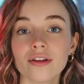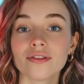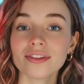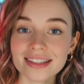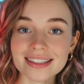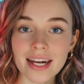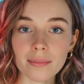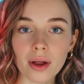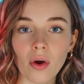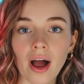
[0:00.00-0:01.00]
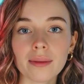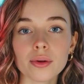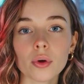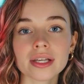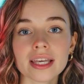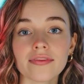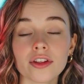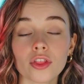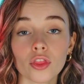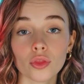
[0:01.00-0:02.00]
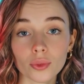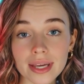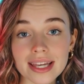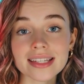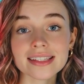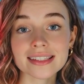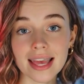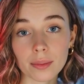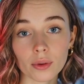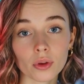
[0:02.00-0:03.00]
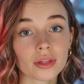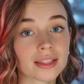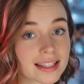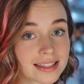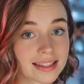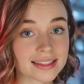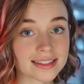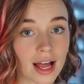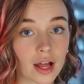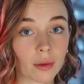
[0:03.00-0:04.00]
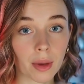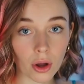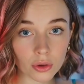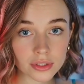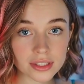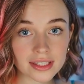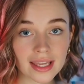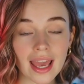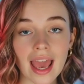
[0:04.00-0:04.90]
For this demo, I'm going to give it 3 sample LinkedIn-style posts,